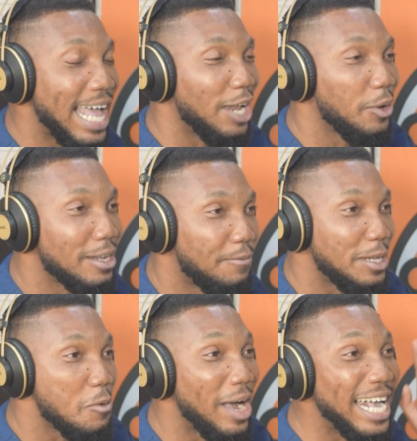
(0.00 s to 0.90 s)
are looking out for
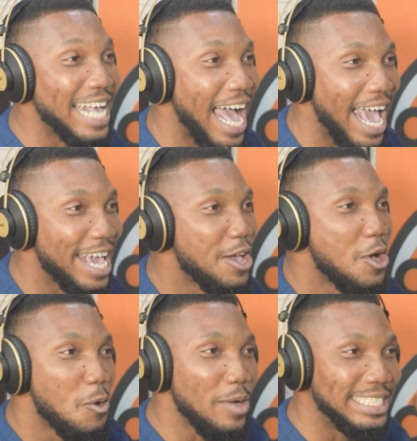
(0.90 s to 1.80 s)
the one guy
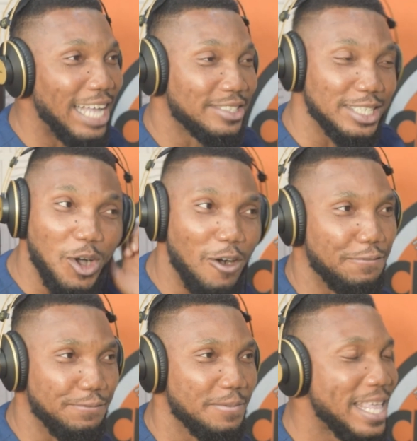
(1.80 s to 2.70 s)
who is dancing
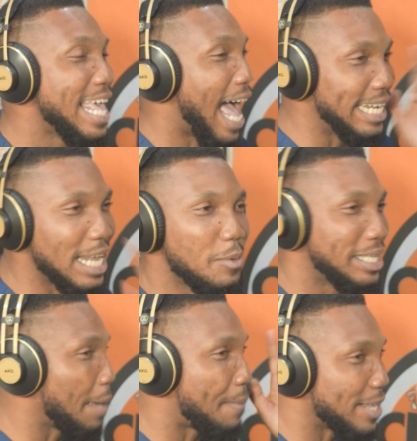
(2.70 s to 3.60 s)
off. And then we
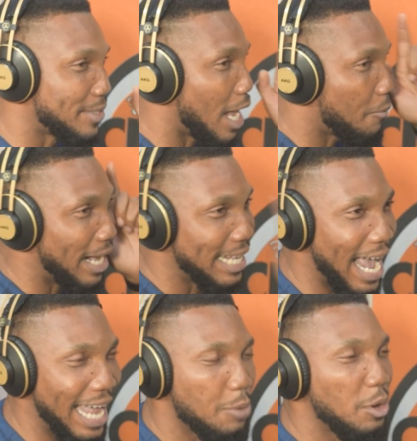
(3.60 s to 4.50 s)
keep eyes on that one
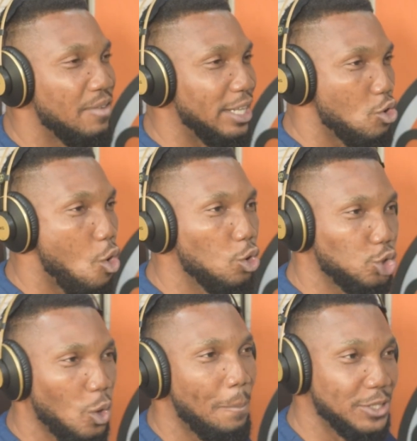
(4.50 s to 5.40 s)
guy, and then we read the whole
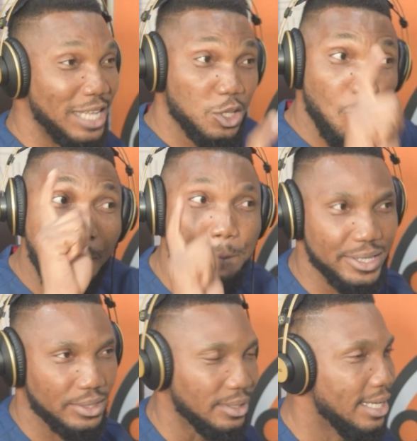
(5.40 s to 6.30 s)
show based on the one
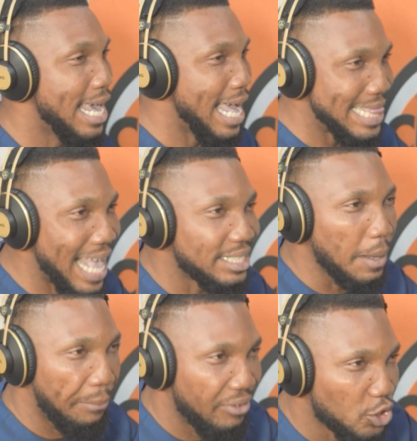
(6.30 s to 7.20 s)
person. That's
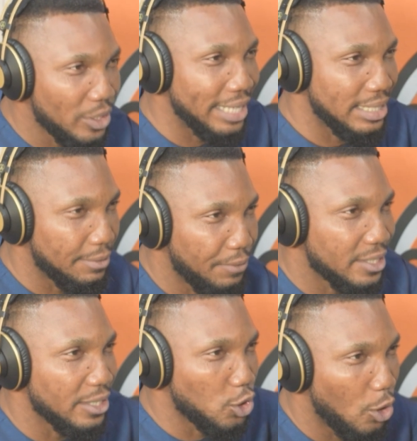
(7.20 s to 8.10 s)
the pressure the artist
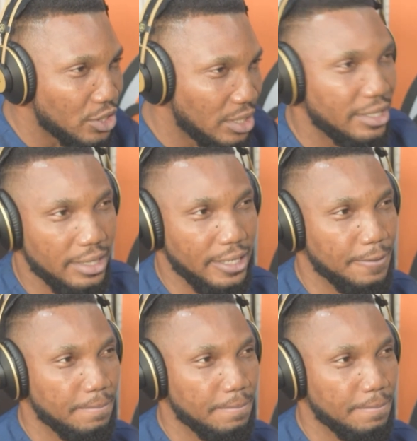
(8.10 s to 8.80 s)
faces constantly.